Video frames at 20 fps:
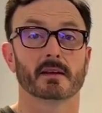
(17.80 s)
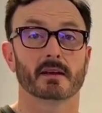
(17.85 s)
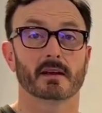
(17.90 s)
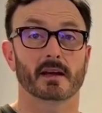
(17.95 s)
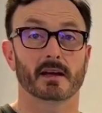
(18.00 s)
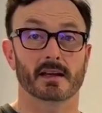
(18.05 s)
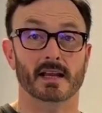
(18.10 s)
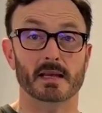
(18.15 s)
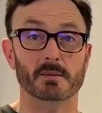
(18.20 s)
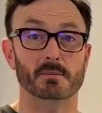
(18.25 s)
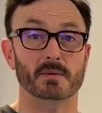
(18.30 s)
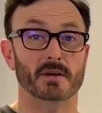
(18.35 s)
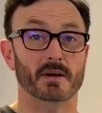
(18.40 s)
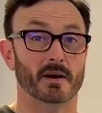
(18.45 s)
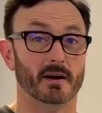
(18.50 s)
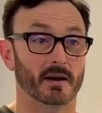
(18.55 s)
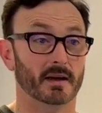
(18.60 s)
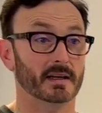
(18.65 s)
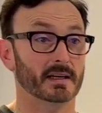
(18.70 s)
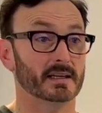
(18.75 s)
An
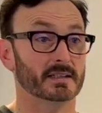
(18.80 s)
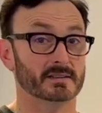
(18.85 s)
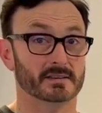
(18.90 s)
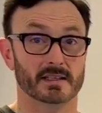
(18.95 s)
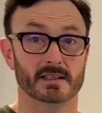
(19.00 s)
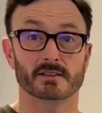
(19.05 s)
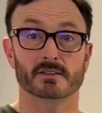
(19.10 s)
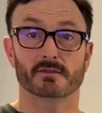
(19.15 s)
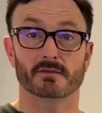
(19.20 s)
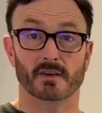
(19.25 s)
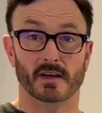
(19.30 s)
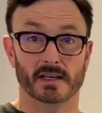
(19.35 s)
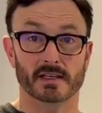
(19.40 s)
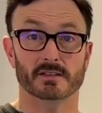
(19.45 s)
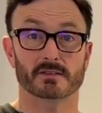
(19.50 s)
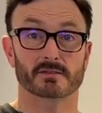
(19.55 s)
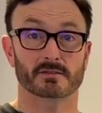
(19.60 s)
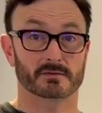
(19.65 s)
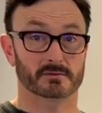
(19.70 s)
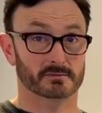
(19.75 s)
API is an
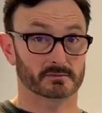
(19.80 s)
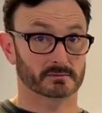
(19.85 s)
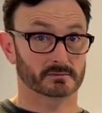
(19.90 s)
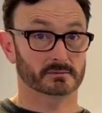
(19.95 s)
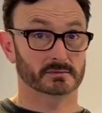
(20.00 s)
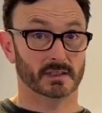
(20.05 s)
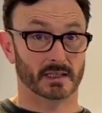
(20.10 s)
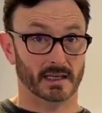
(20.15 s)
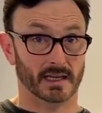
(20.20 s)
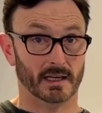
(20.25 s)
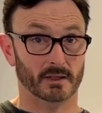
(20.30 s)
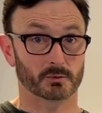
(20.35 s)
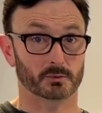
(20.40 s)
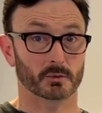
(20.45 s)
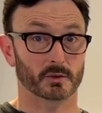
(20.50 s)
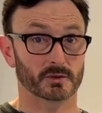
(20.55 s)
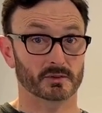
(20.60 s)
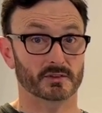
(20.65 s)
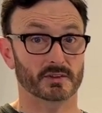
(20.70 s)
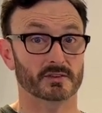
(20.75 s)
interface that allows
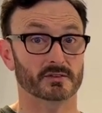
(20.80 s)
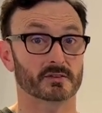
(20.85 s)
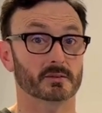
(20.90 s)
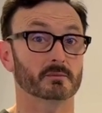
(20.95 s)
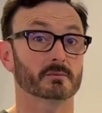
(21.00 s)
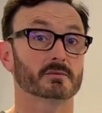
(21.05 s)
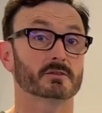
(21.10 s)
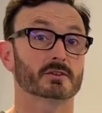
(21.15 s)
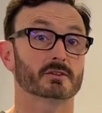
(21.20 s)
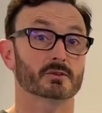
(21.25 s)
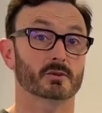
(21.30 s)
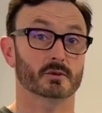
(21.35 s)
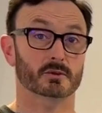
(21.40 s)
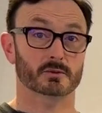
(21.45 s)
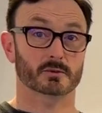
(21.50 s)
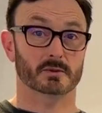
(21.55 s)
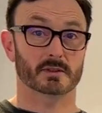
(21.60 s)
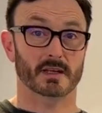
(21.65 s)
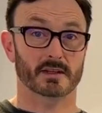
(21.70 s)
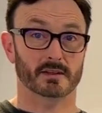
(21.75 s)
one system to talk
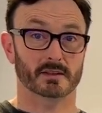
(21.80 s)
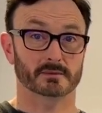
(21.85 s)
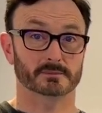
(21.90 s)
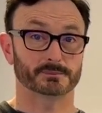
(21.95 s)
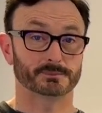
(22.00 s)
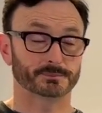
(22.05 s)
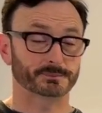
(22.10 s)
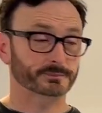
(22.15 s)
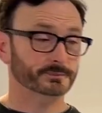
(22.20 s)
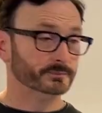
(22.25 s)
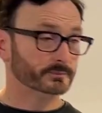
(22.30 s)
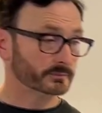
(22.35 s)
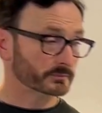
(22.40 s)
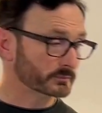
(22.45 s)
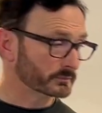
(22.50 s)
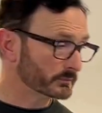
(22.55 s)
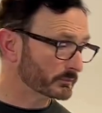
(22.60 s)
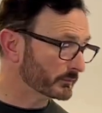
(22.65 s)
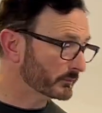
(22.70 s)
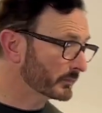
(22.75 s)
to another.
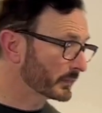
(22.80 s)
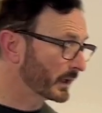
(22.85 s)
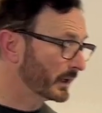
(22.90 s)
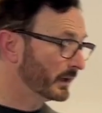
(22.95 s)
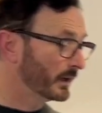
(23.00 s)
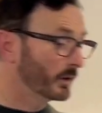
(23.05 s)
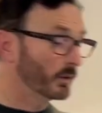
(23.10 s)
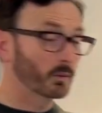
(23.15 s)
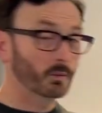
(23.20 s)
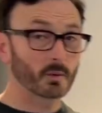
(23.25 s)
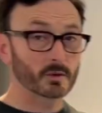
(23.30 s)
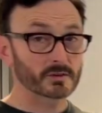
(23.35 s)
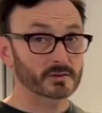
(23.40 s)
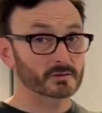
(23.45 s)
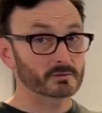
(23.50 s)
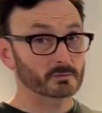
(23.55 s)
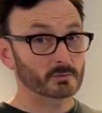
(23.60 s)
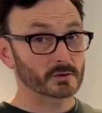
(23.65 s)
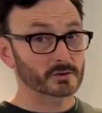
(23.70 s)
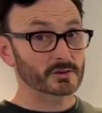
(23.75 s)
What
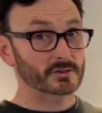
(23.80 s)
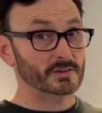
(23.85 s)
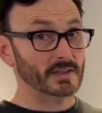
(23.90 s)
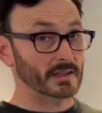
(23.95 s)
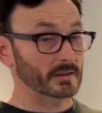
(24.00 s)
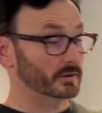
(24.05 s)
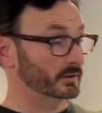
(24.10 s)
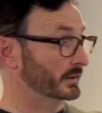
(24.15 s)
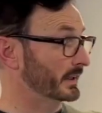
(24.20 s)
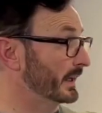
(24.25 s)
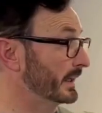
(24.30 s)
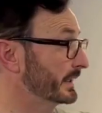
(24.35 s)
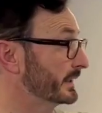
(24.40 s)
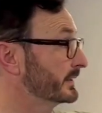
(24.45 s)
does that look like?